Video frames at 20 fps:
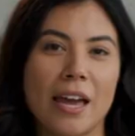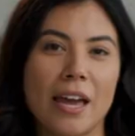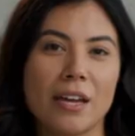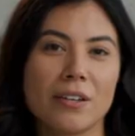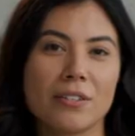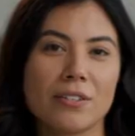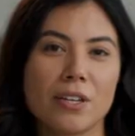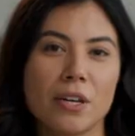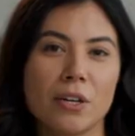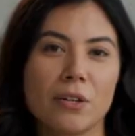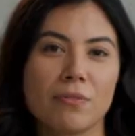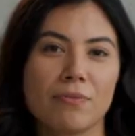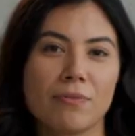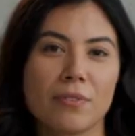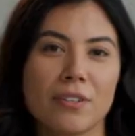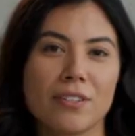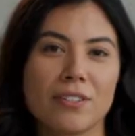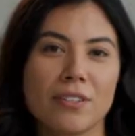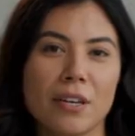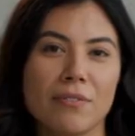So
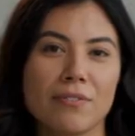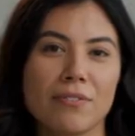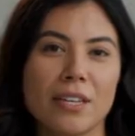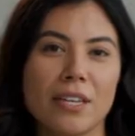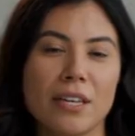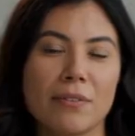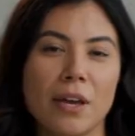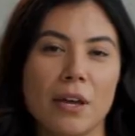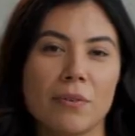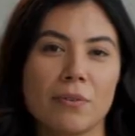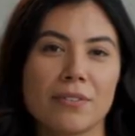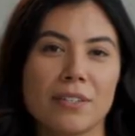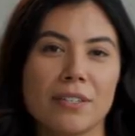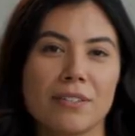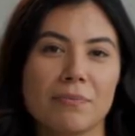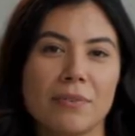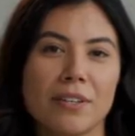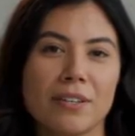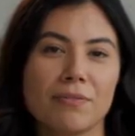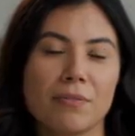first off, think about what
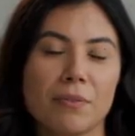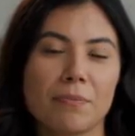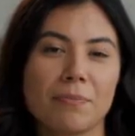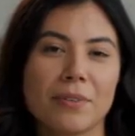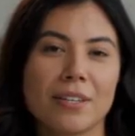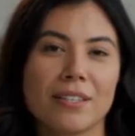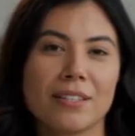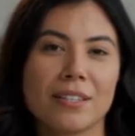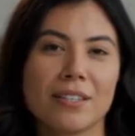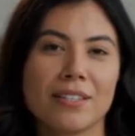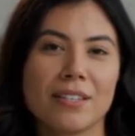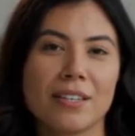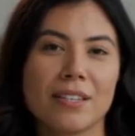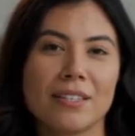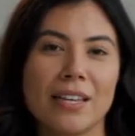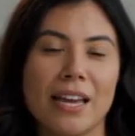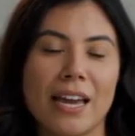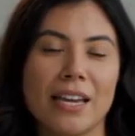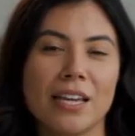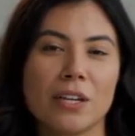this means for
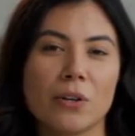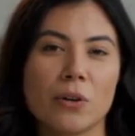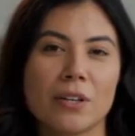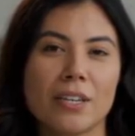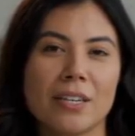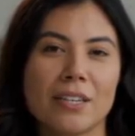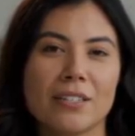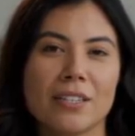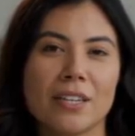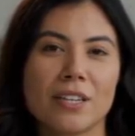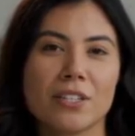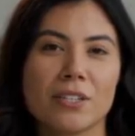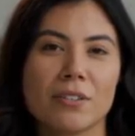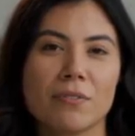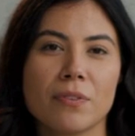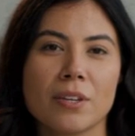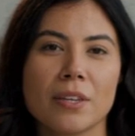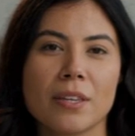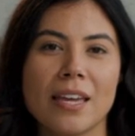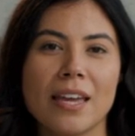businesses, any organization
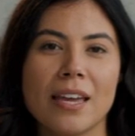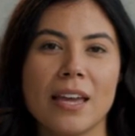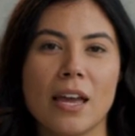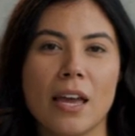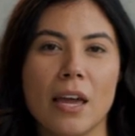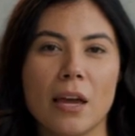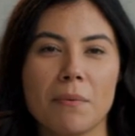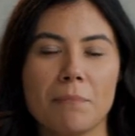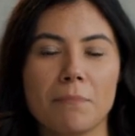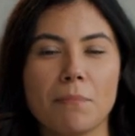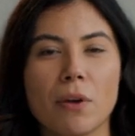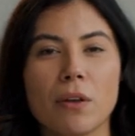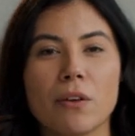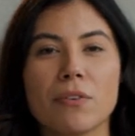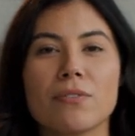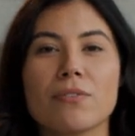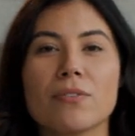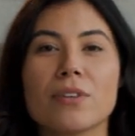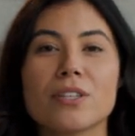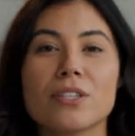really. More
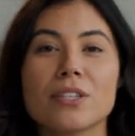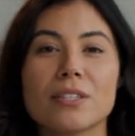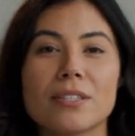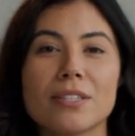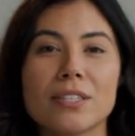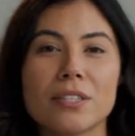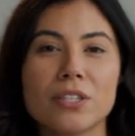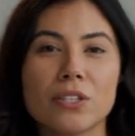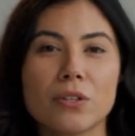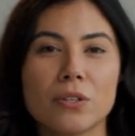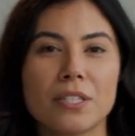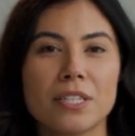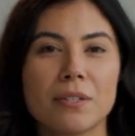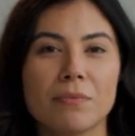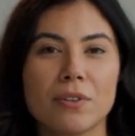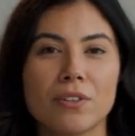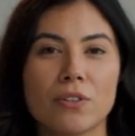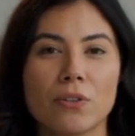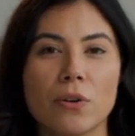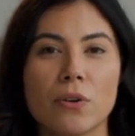efficient security
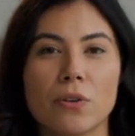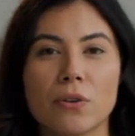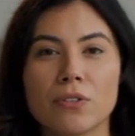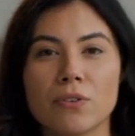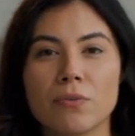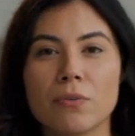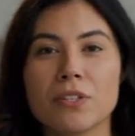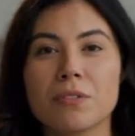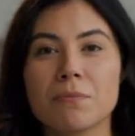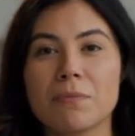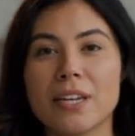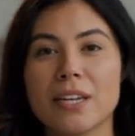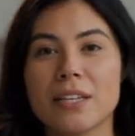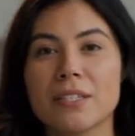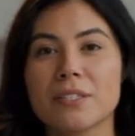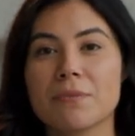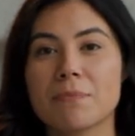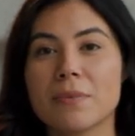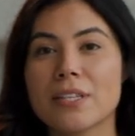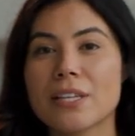patrols, which
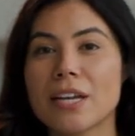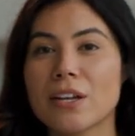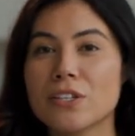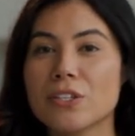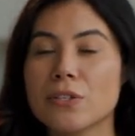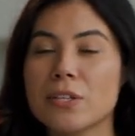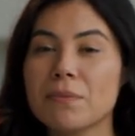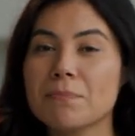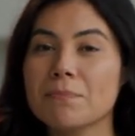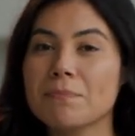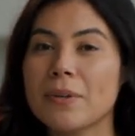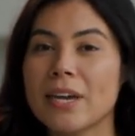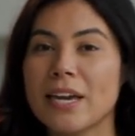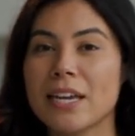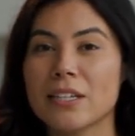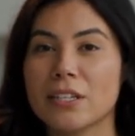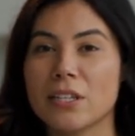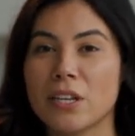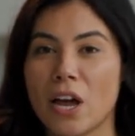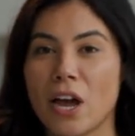means potentially
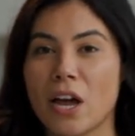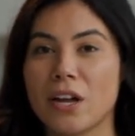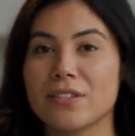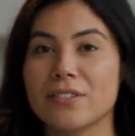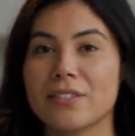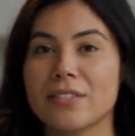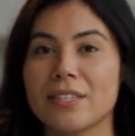big cost